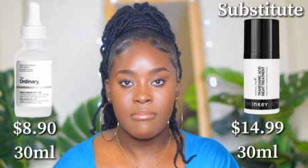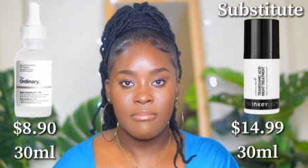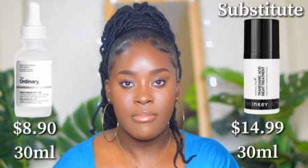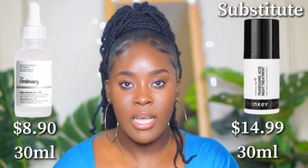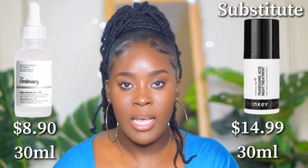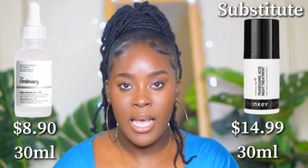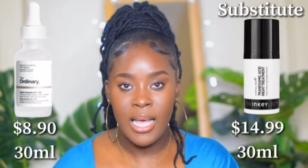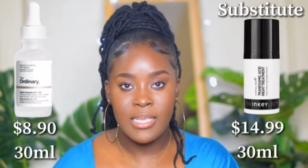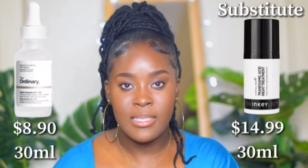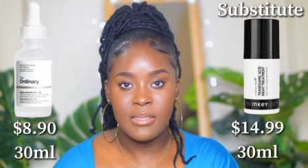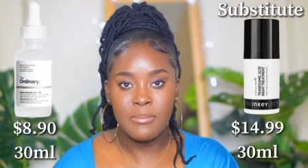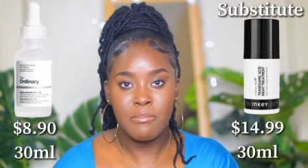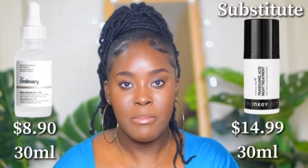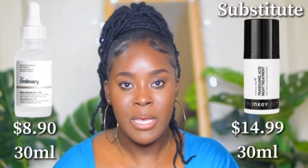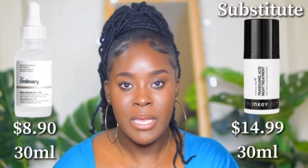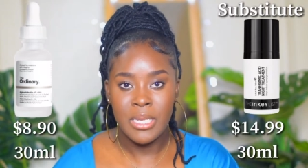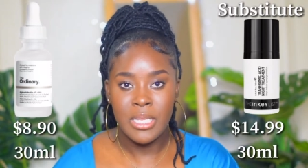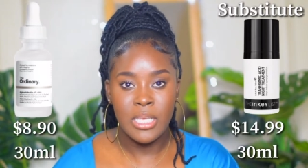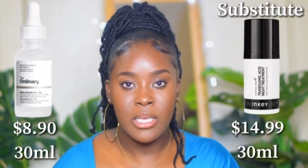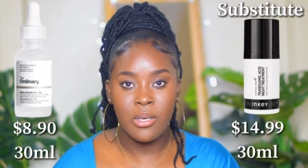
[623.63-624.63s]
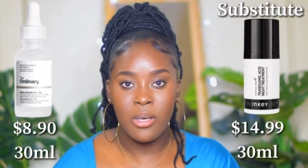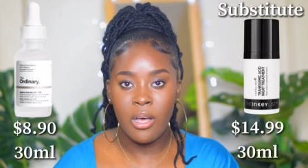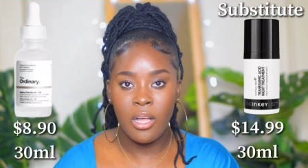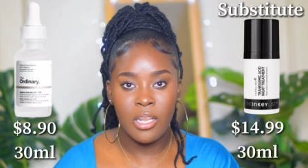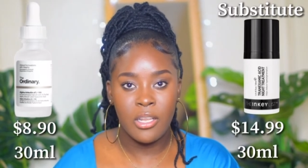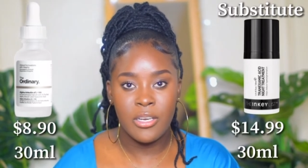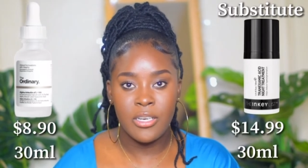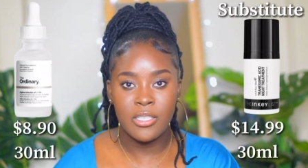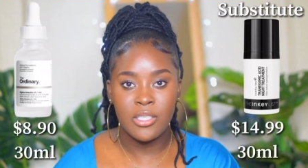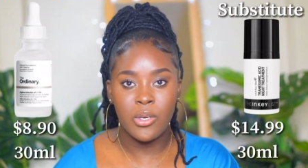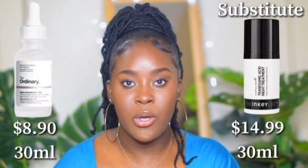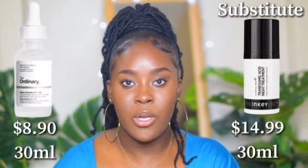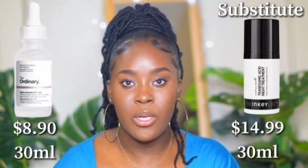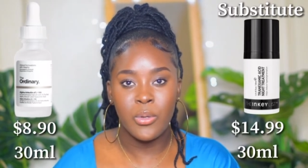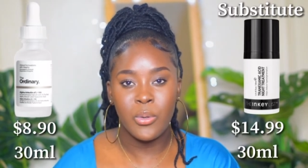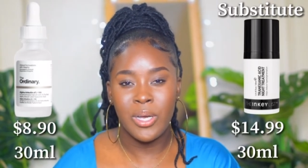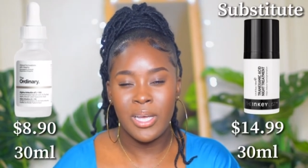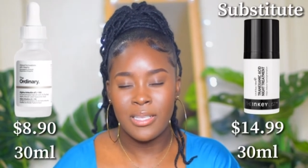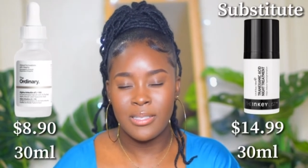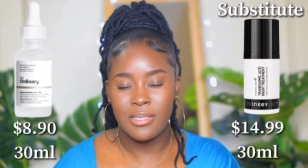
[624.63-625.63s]
has many colors
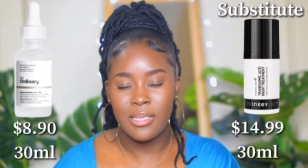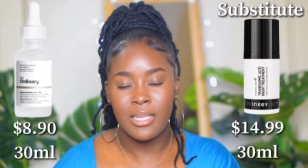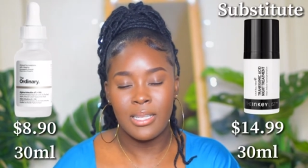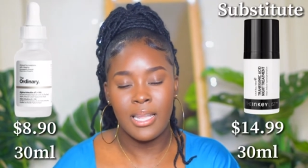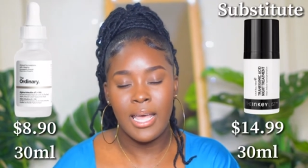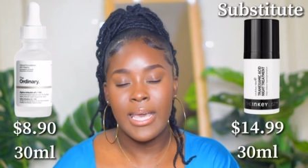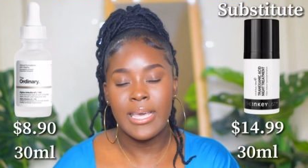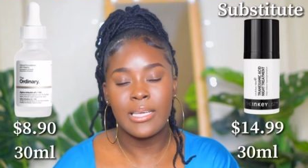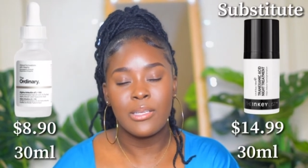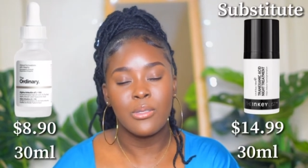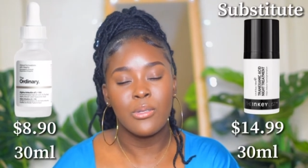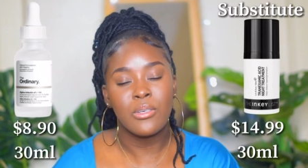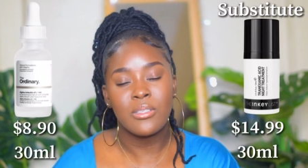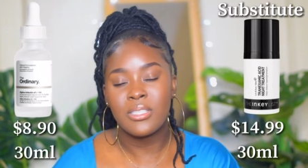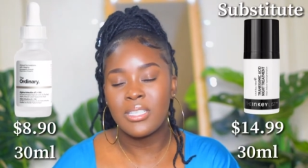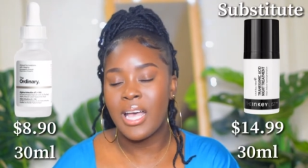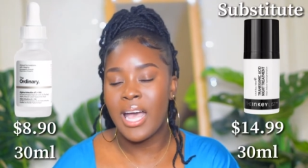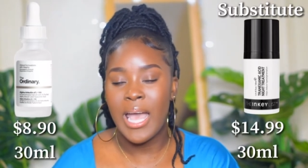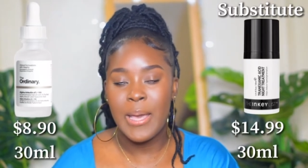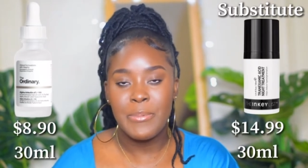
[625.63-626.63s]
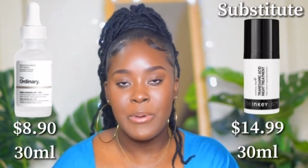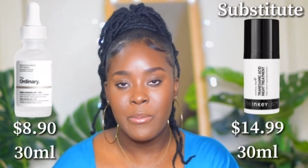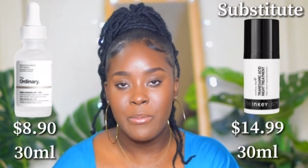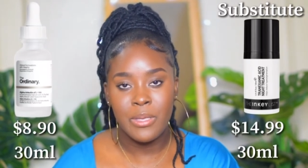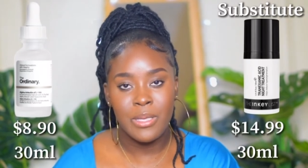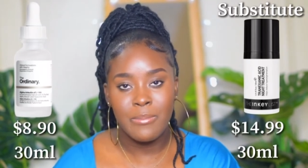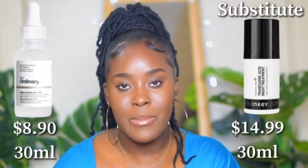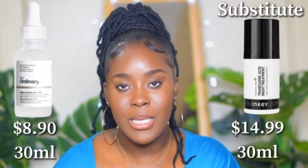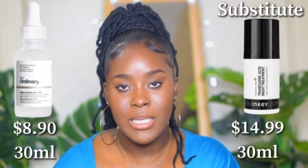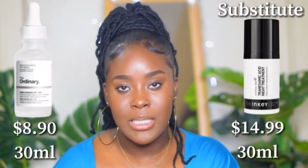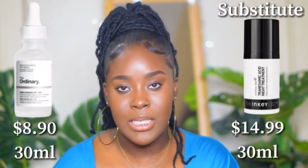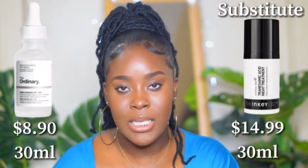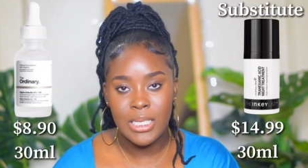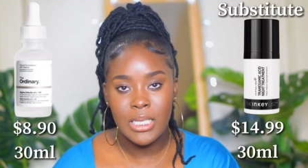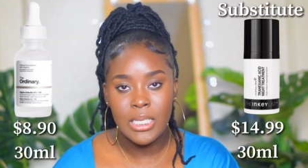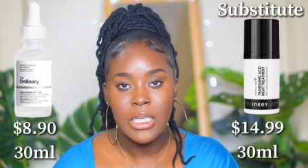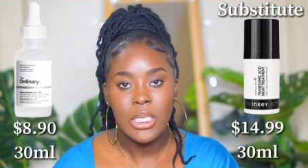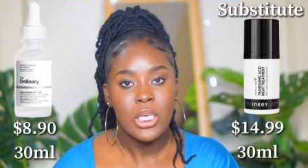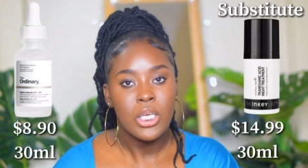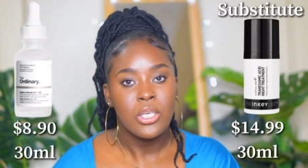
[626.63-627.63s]
or looks like looks
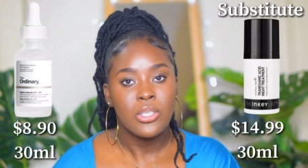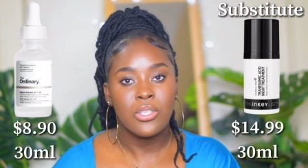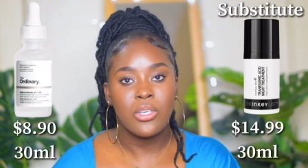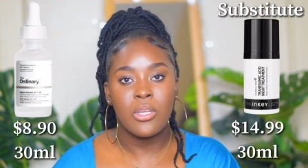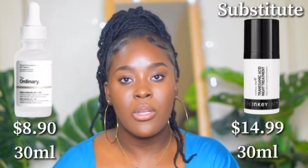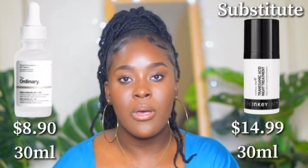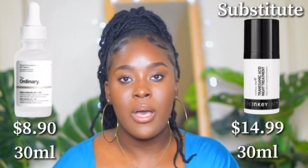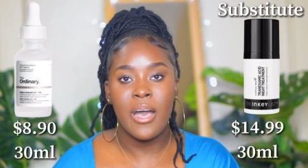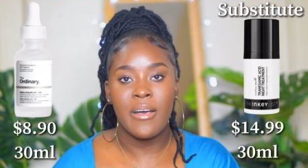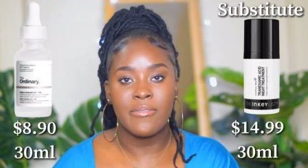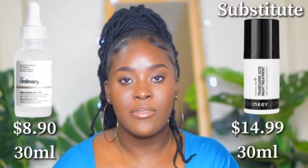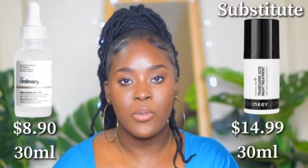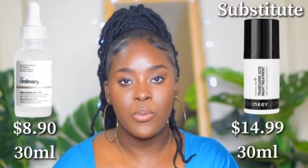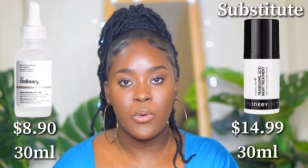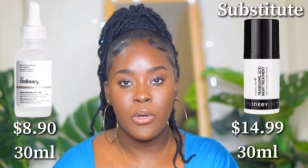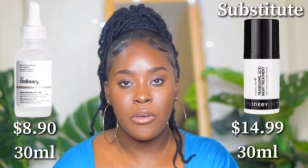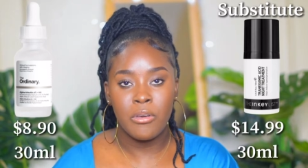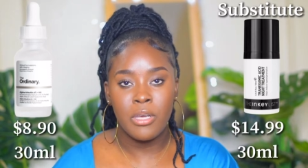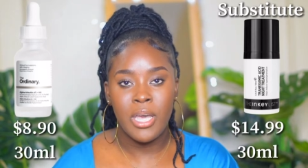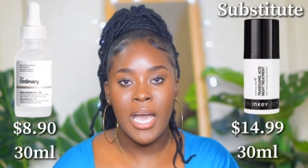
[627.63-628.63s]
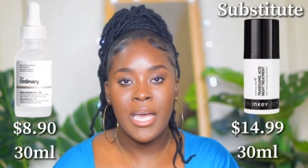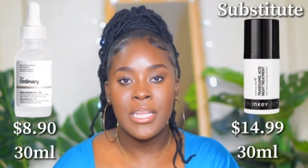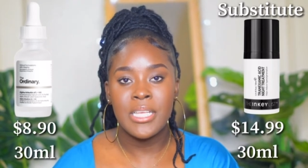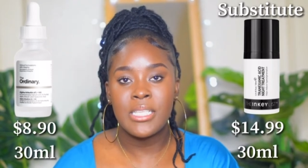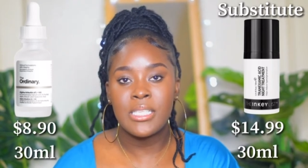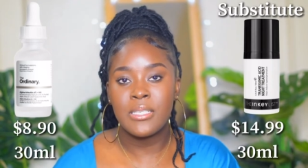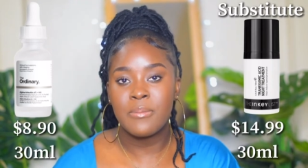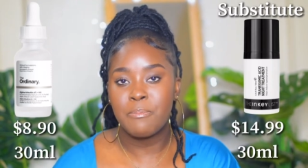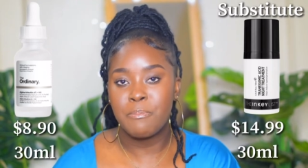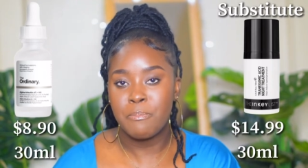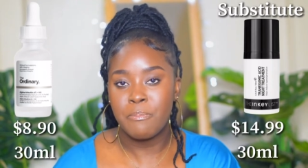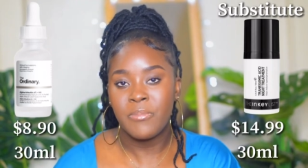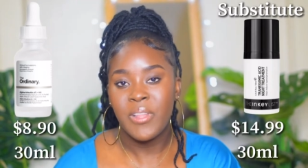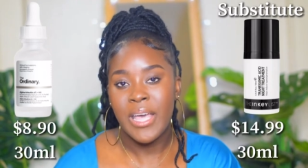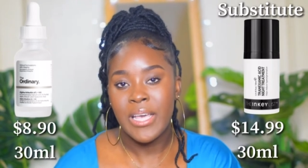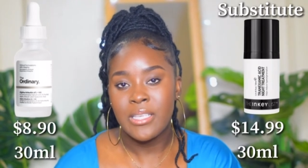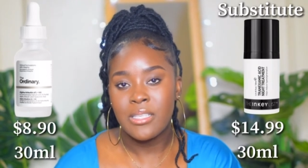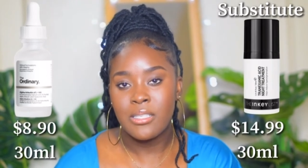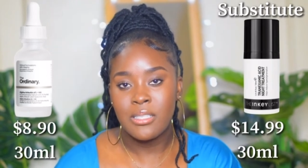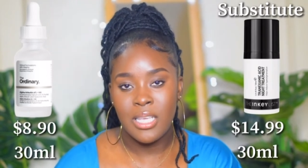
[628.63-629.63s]
hyperpigmented so you don't have to worry and it's
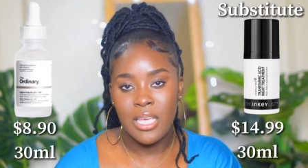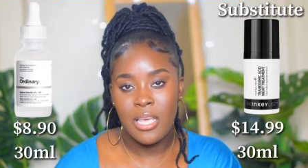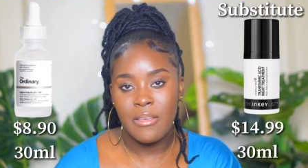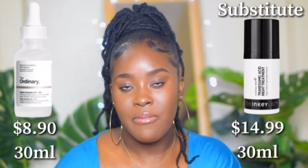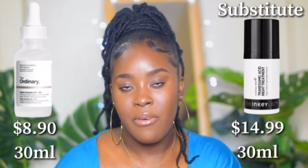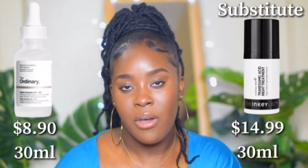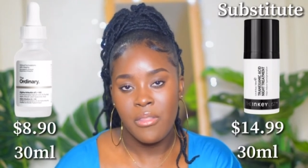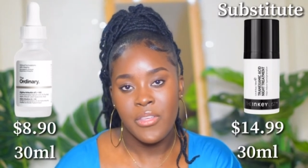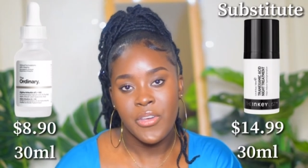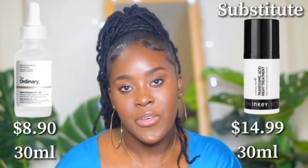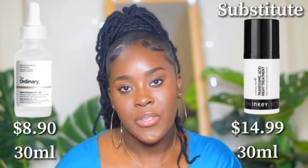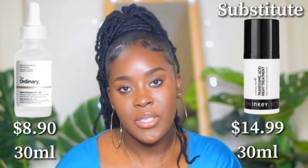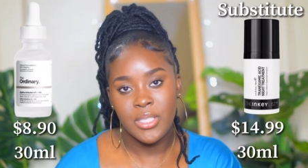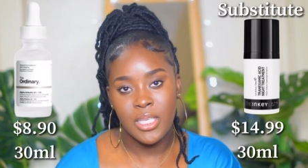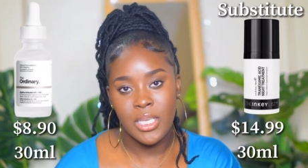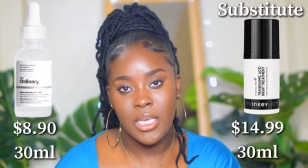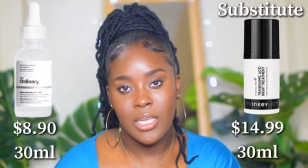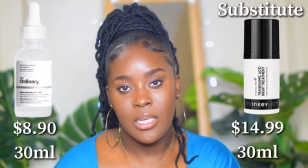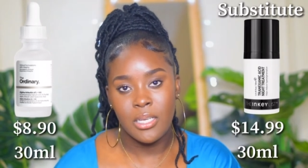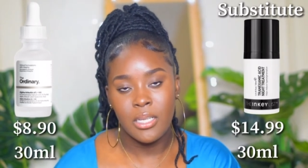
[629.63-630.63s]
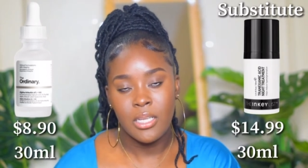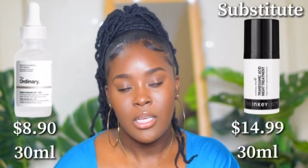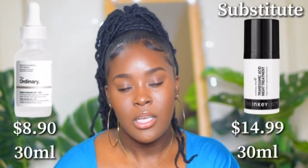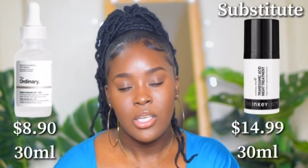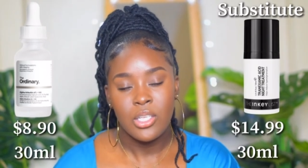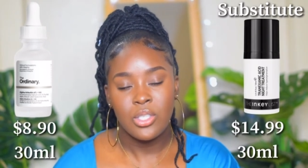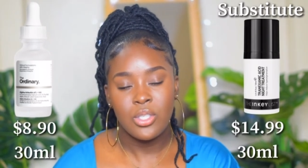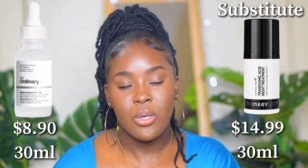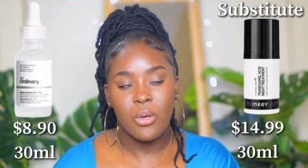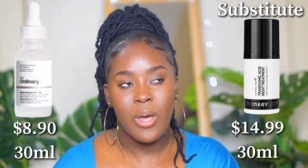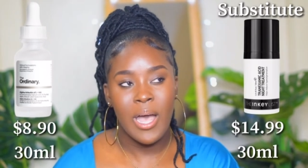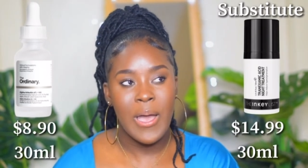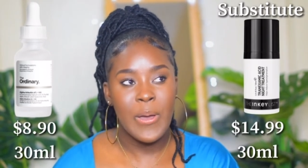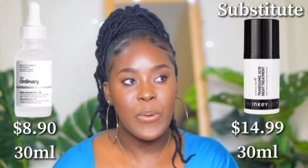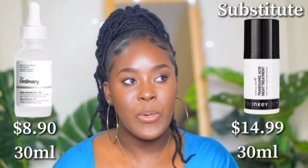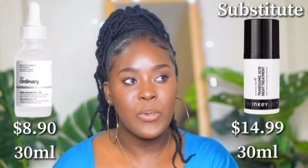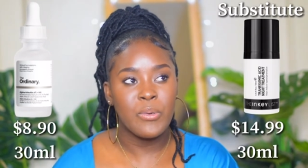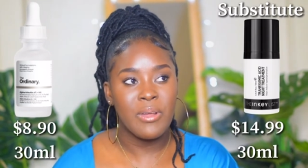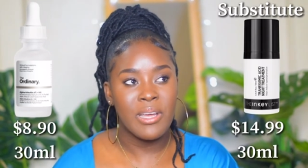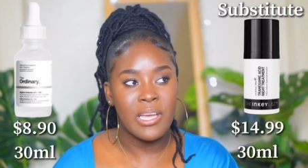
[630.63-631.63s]
like safe on your skin so
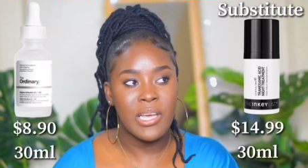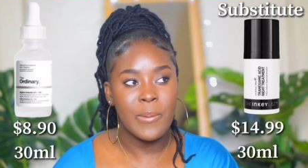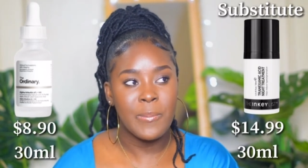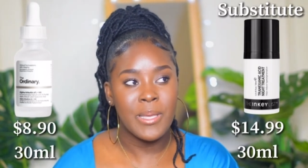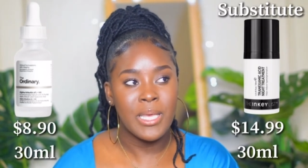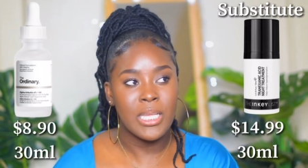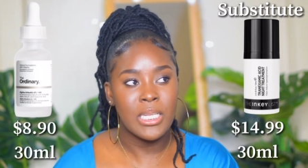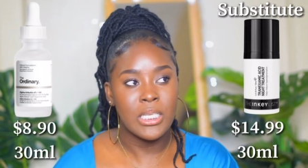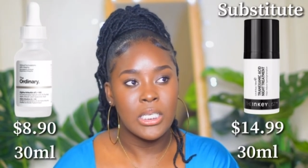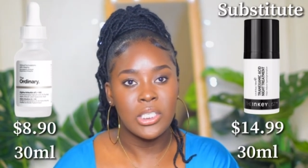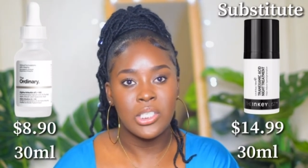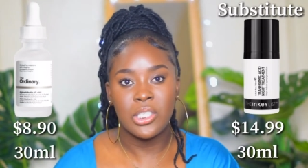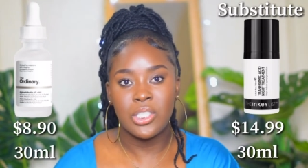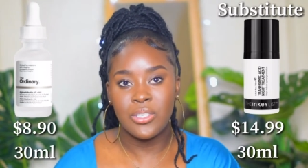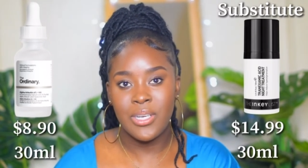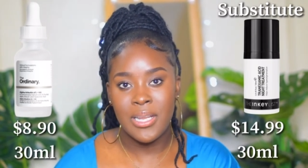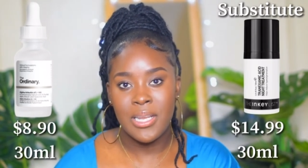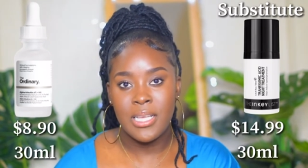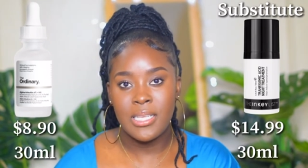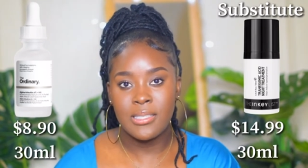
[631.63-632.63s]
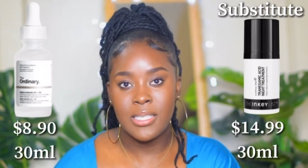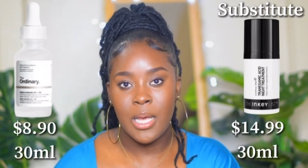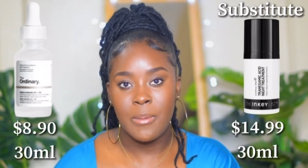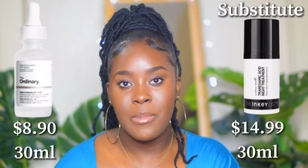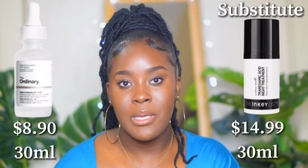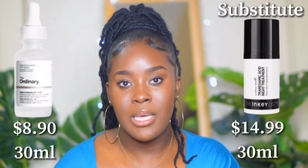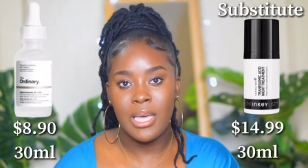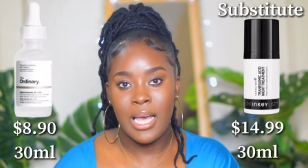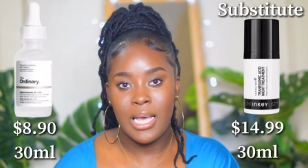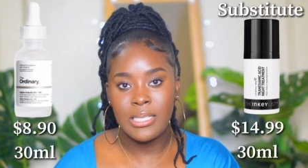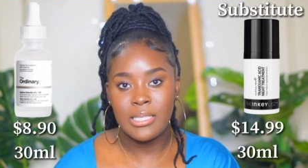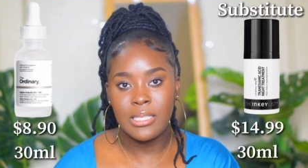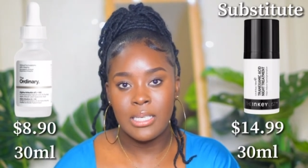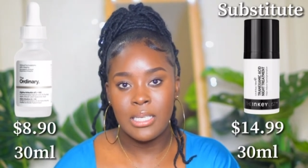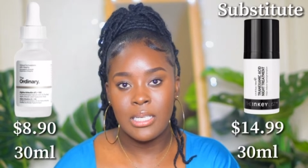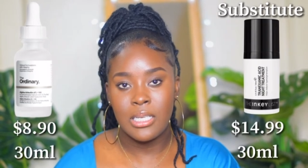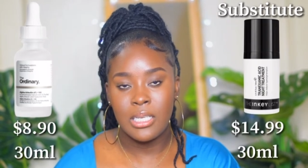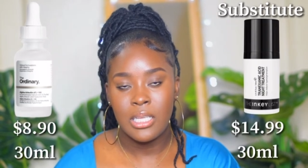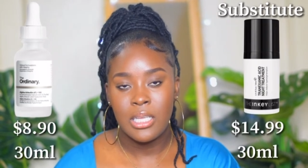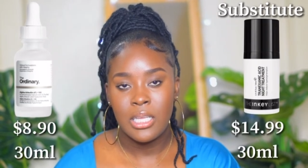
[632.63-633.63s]
i would recommend the tranexamic acid